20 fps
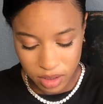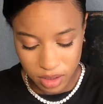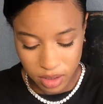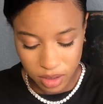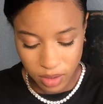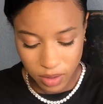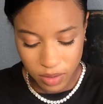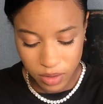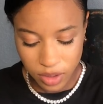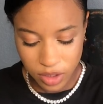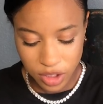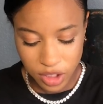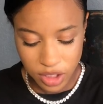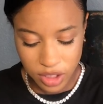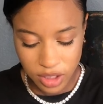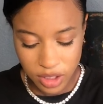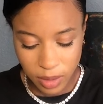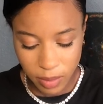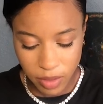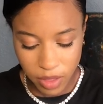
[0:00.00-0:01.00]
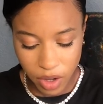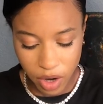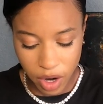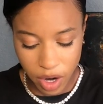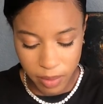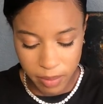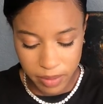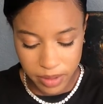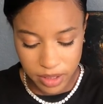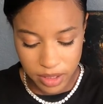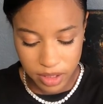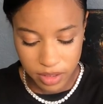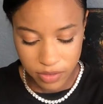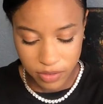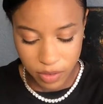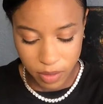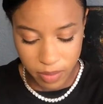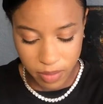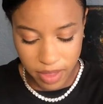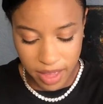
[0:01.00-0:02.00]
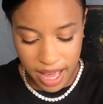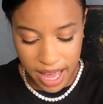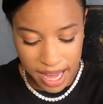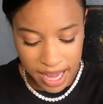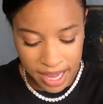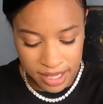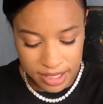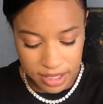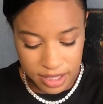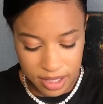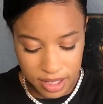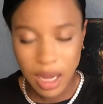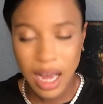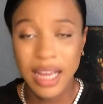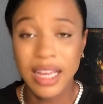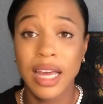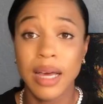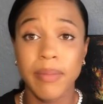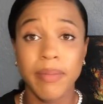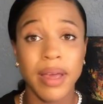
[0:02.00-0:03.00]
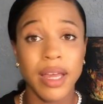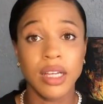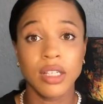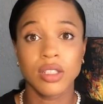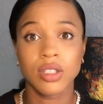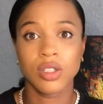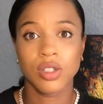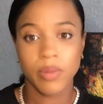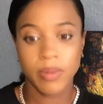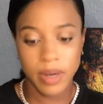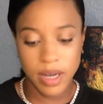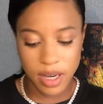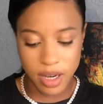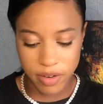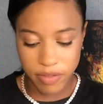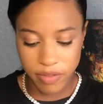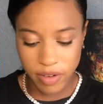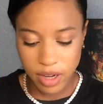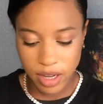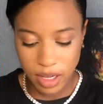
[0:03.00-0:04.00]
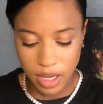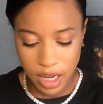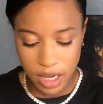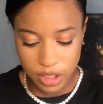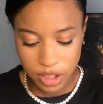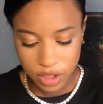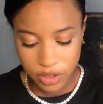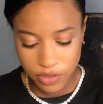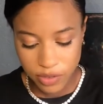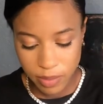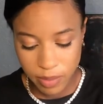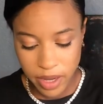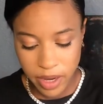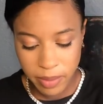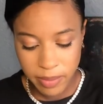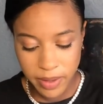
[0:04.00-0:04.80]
So those are just some of the art pieces from that. I kept making so many different collages from there